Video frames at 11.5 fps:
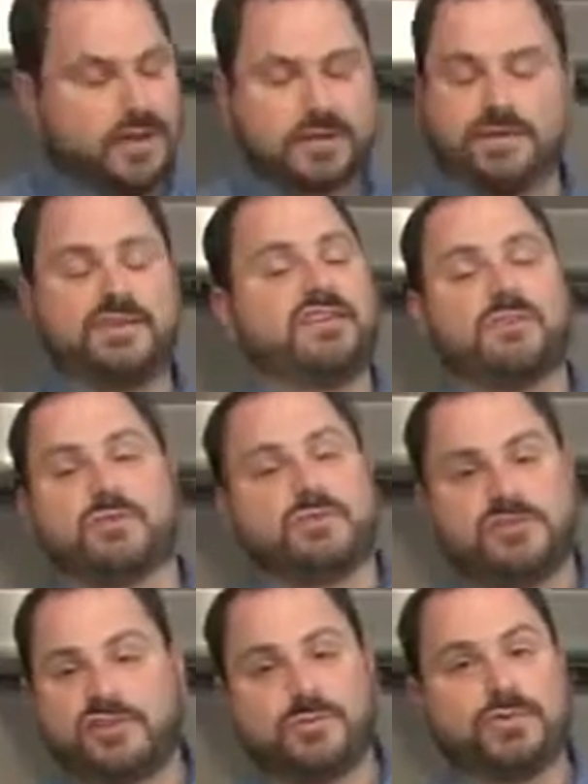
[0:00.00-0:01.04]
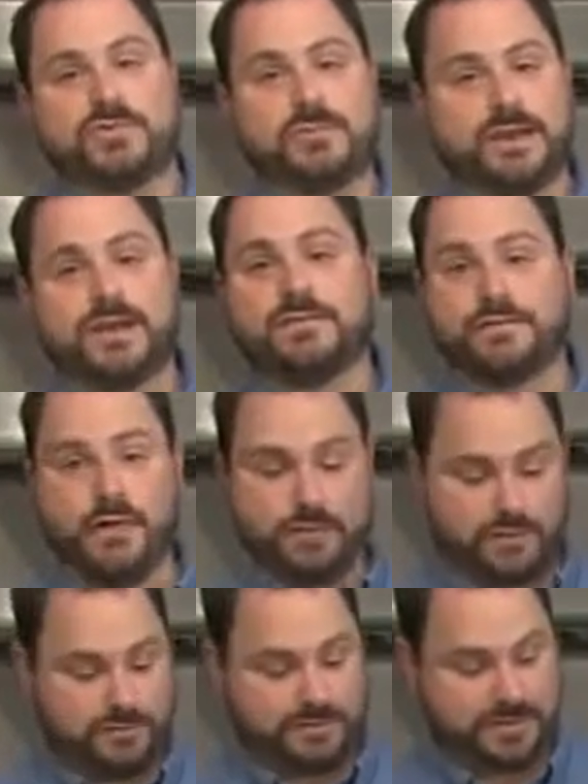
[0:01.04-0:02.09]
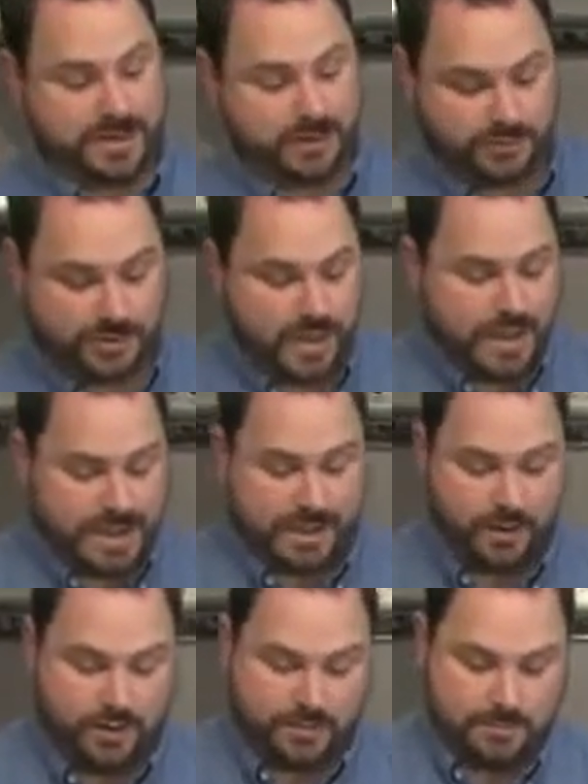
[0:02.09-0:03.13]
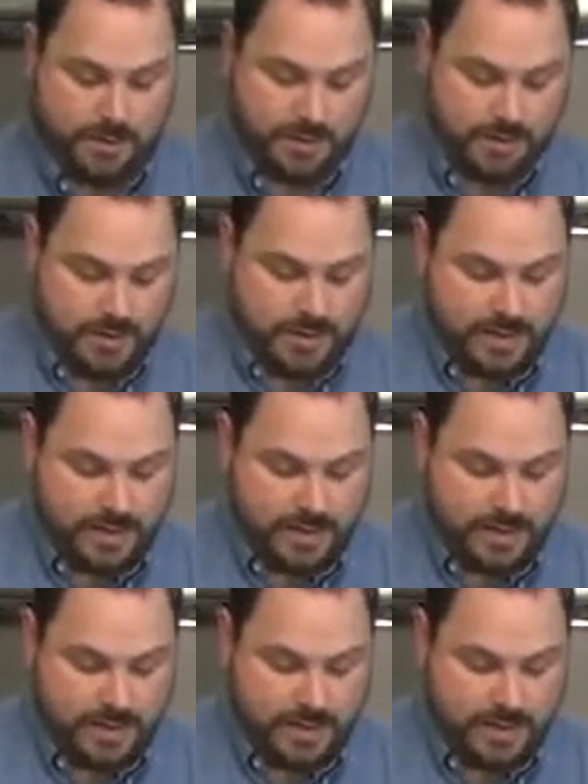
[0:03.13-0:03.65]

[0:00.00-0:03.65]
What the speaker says: because the other one just wasn't big enough for all those potatoes and all the butter.